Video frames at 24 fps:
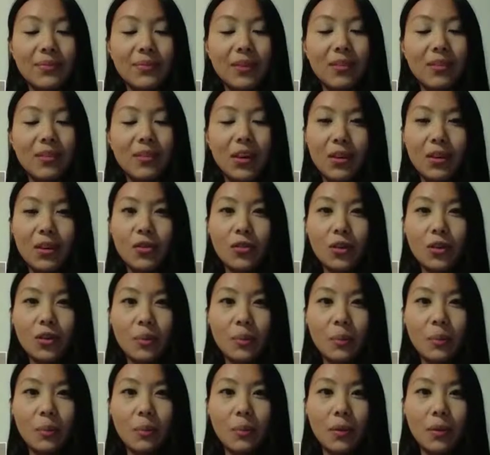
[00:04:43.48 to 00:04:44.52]
very few
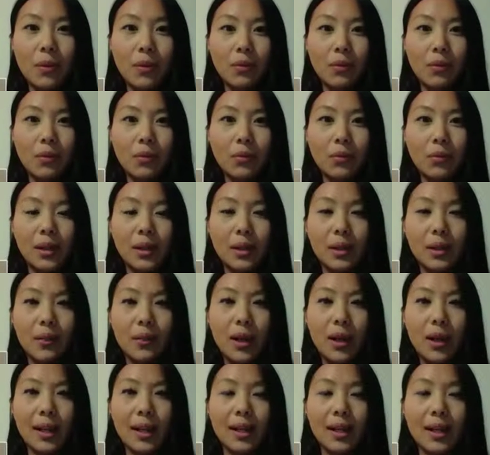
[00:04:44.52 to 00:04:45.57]
people really
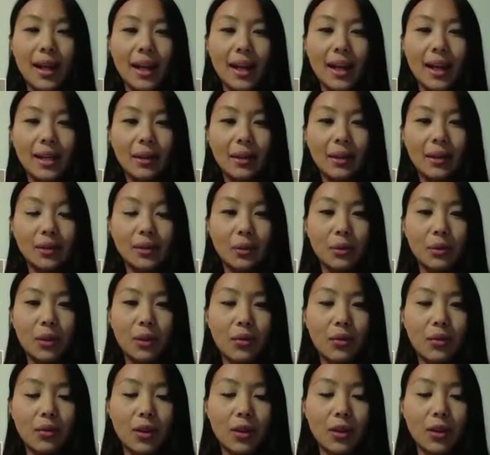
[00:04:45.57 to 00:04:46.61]
write, and it was a
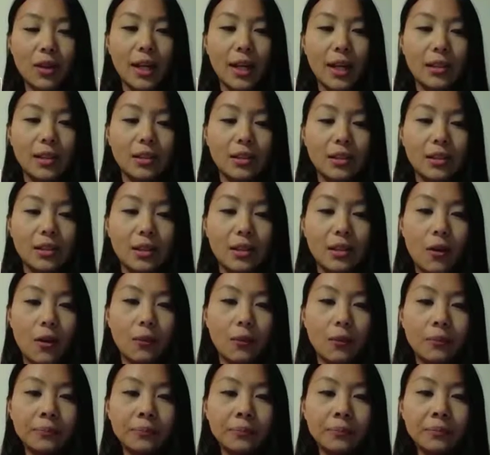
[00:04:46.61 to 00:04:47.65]
great feeling.
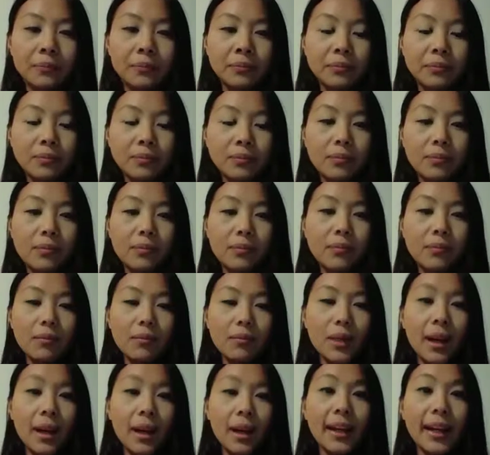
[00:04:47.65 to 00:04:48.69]
So
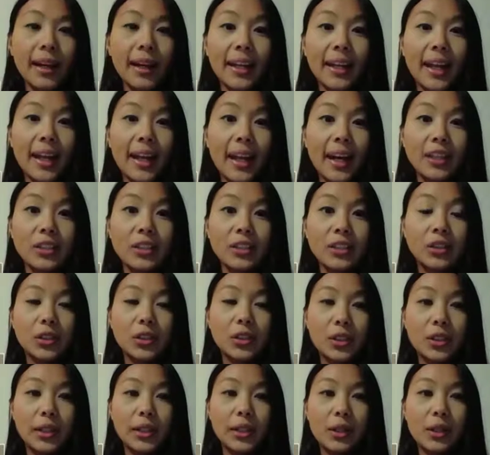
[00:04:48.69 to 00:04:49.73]
I had
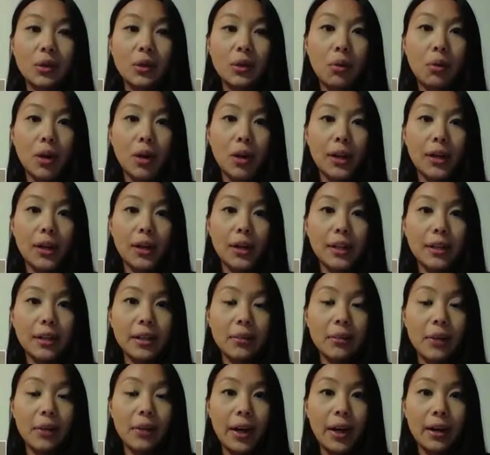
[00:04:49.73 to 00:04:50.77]
actually queried it
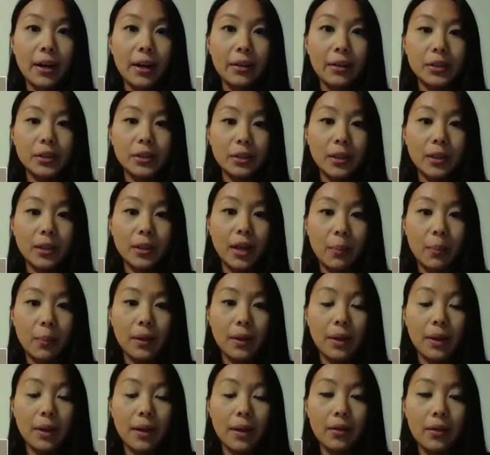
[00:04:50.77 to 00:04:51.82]
around to a
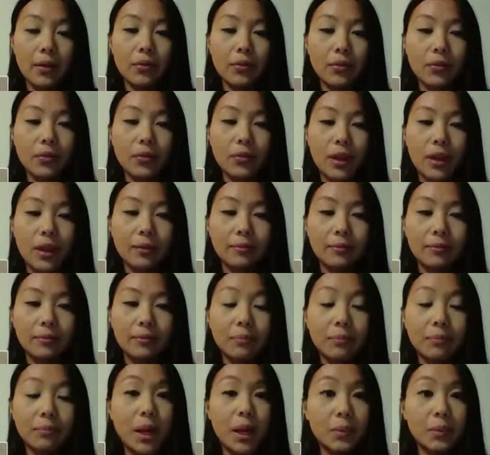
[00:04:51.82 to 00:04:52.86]
couple of
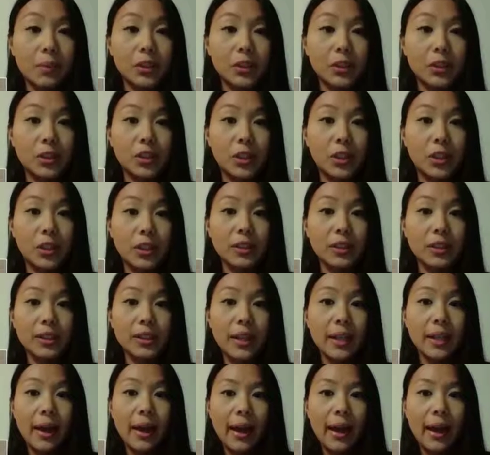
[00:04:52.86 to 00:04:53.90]
publishers
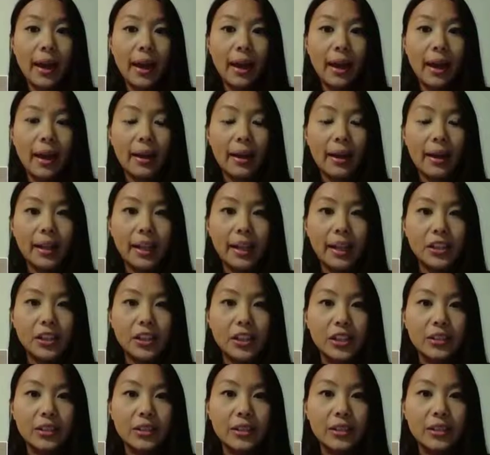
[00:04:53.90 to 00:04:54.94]
and
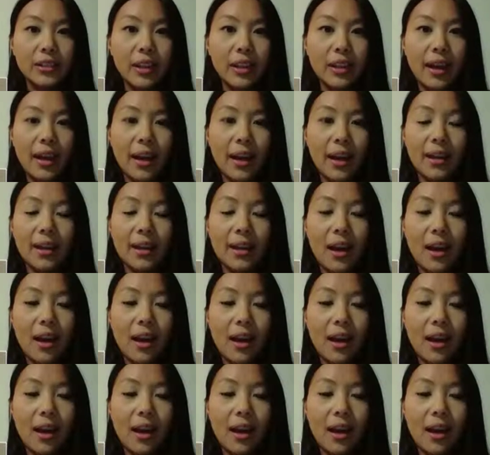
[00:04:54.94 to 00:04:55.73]
agents, and